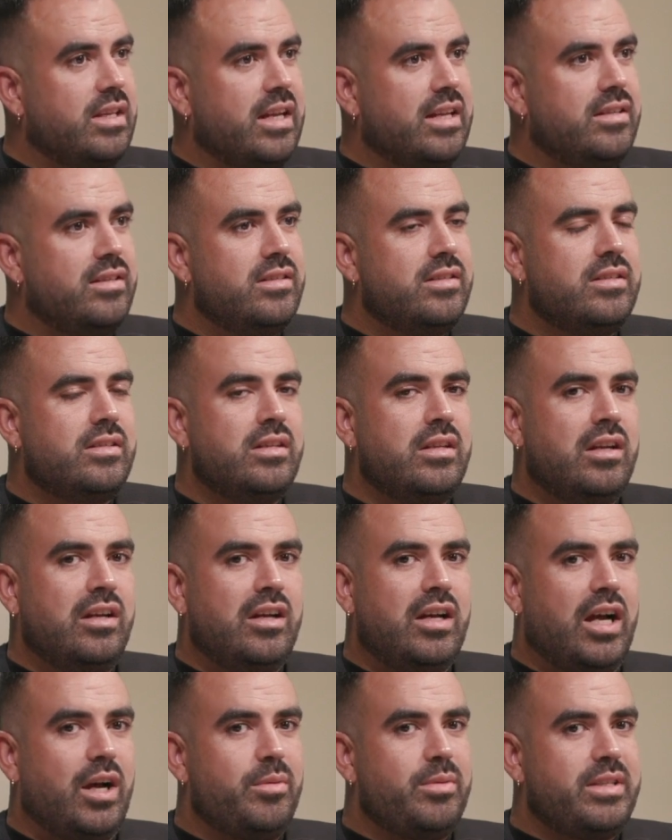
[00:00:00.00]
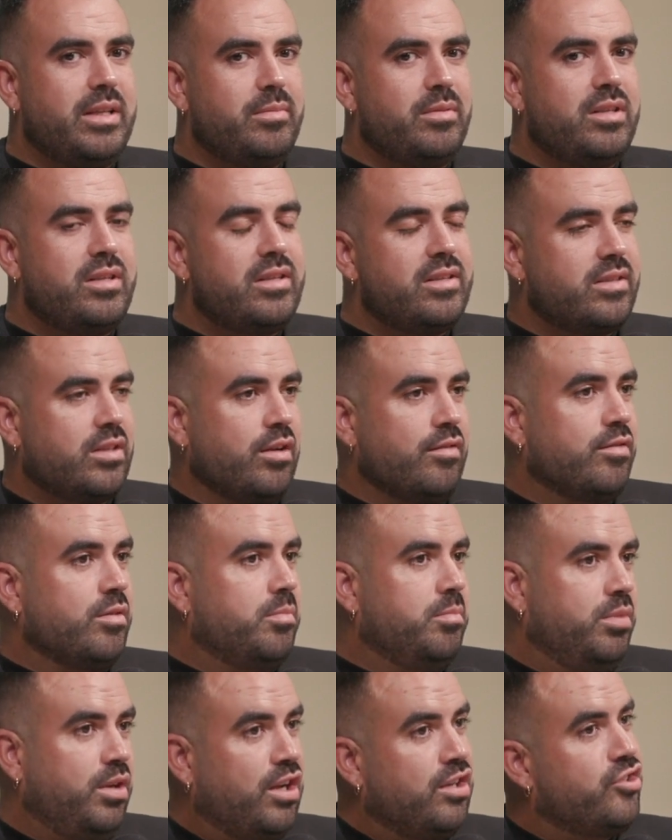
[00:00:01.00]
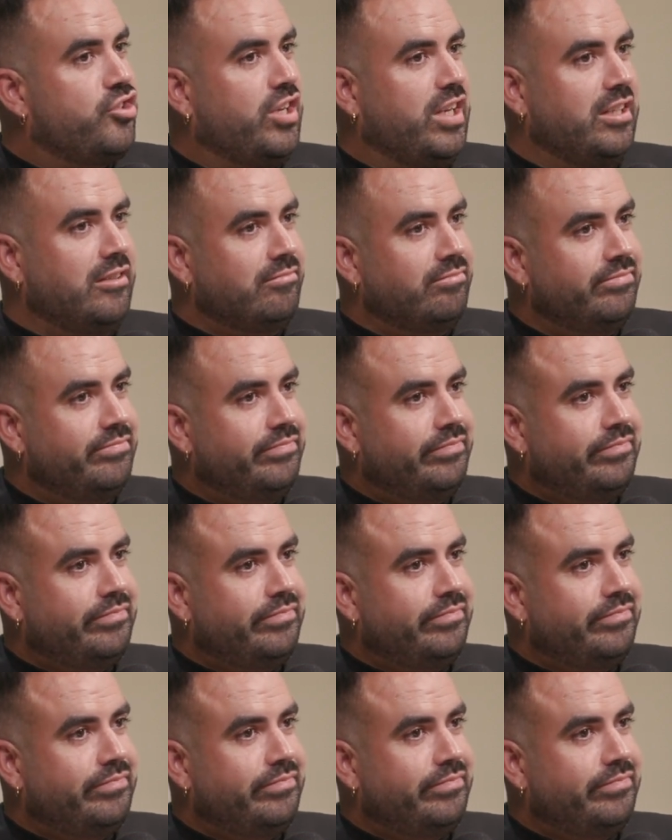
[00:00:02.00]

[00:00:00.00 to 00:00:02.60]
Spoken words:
And I was able to discover blockchain.